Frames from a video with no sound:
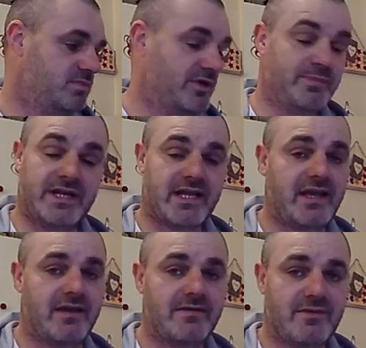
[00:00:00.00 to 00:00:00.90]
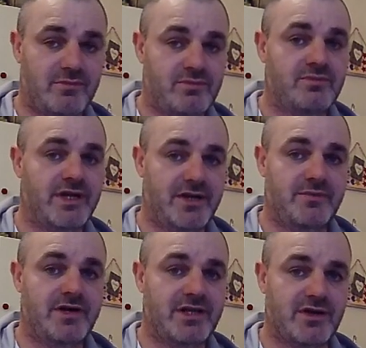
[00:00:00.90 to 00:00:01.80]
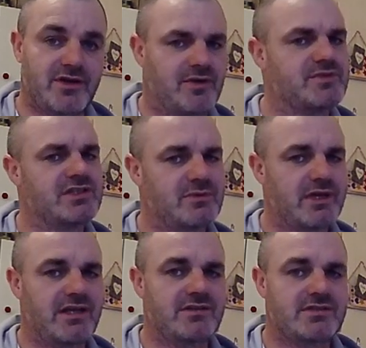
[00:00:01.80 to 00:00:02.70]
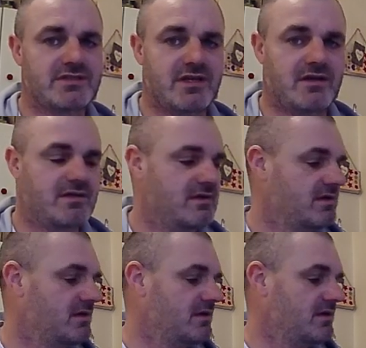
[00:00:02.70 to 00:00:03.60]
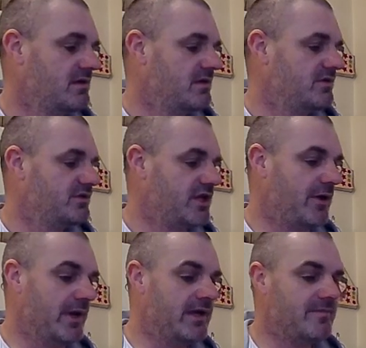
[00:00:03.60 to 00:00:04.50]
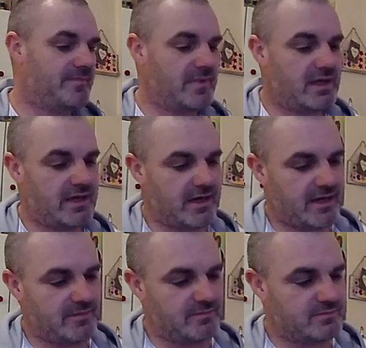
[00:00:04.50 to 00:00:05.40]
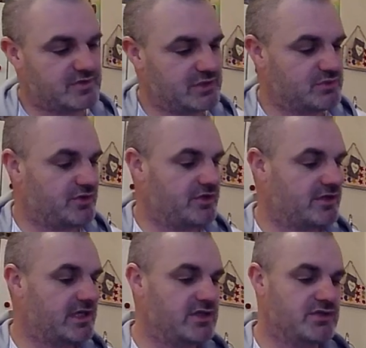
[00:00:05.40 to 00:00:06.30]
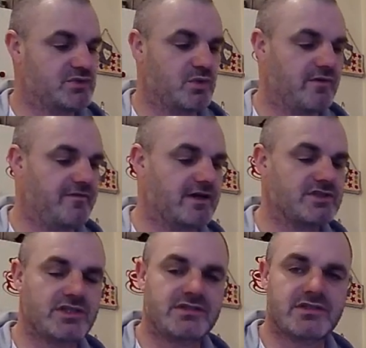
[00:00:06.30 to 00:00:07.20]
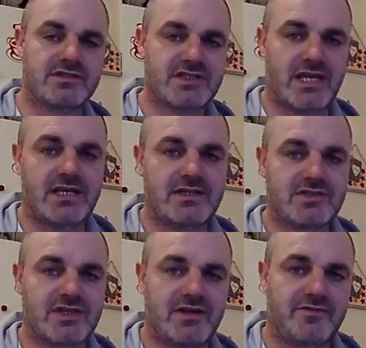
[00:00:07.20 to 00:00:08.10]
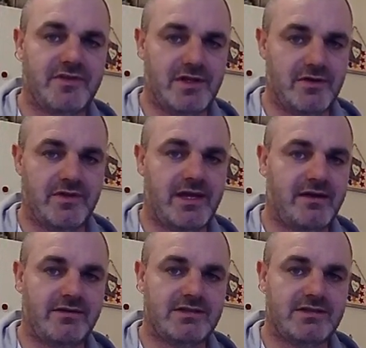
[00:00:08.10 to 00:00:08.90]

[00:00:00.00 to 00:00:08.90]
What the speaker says: What a bit of kit, really good. I'm still getting to know it, still trying to get used to all the functions and settings and everything on there.